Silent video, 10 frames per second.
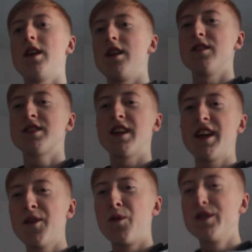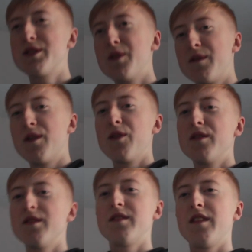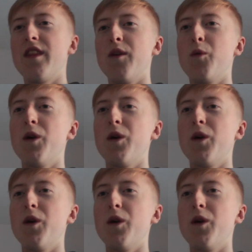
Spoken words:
I'll see you once we've done the